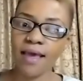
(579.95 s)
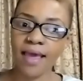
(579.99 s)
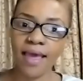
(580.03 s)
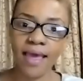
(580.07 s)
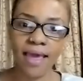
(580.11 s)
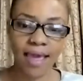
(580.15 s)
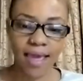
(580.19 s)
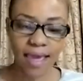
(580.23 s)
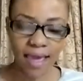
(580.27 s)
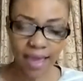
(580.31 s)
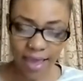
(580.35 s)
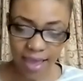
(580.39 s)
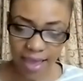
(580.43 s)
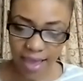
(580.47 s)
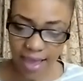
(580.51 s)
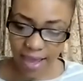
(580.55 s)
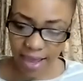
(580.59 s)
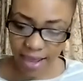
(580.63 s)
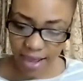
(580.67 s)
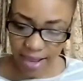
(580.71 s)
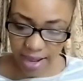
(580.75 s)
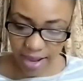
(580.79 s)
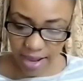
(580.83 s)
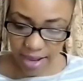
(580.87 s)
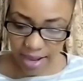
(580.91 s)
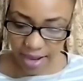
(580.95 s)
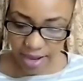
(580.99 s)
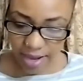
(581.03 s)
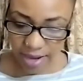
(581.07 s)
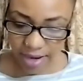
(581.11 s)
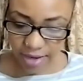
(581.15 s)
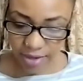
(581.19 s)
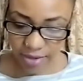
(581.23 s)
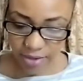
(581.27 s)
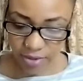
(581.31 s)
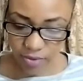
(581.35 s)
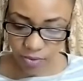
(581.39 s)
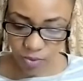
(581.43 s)

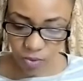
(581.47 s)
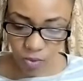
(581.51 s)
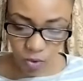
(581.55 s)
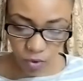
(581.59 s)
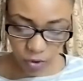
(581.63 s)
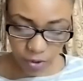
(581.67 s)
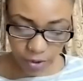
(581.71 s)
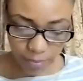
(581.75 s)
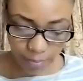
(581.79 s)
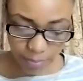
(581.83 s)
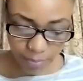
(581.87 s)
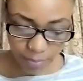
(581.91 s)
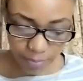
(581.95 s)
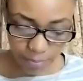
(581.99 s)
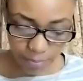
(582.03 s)
and water